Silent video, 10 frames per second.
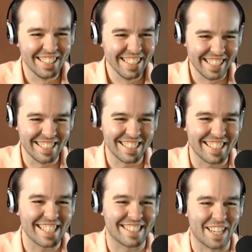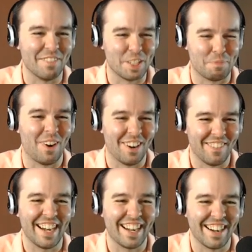This is the dumbest part
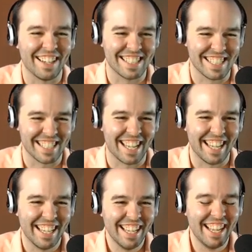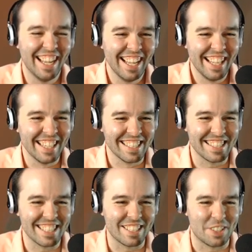right here. This is it. This is
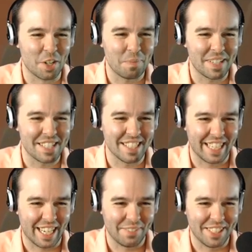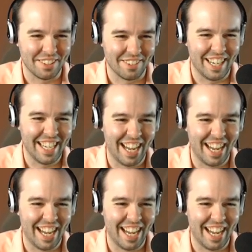the derpiest thing I could be doing right now.